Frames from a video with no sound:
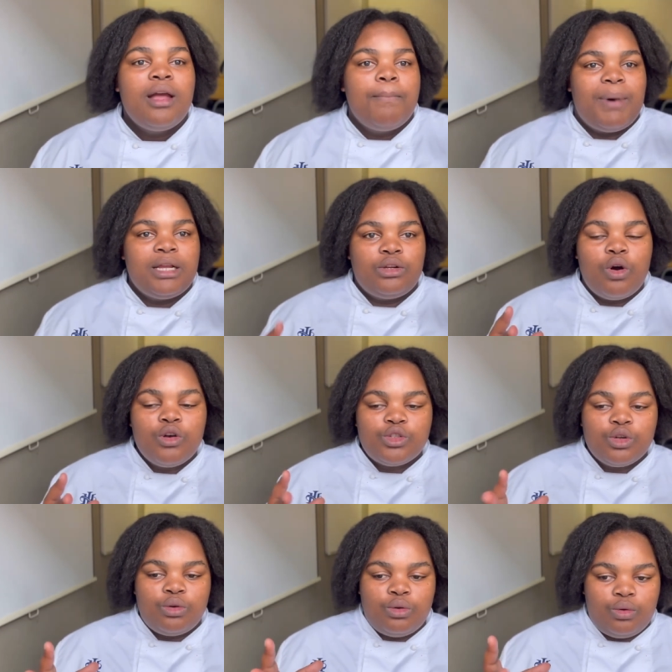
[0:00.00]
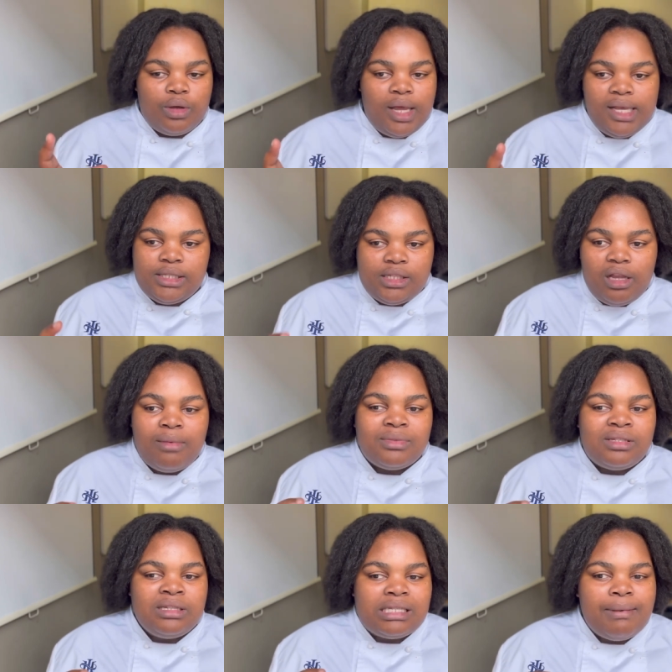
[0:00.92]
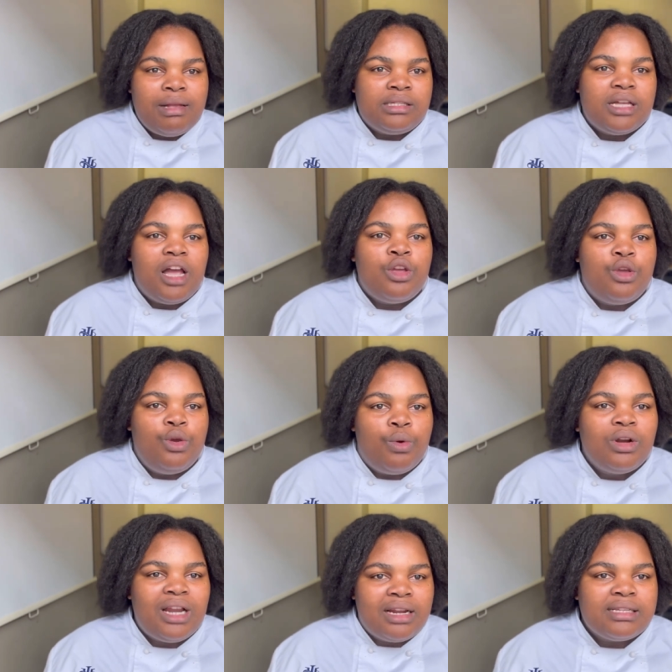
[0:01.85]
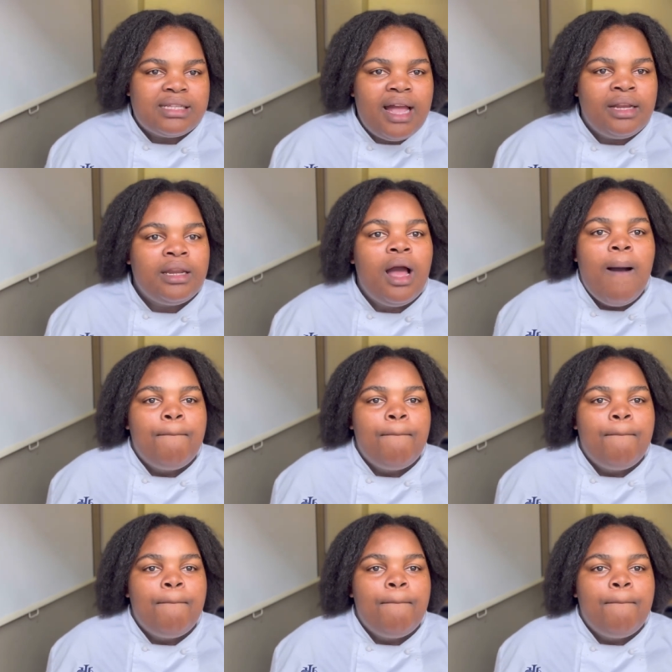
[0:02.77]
But also as terms this inside you, you won't understand,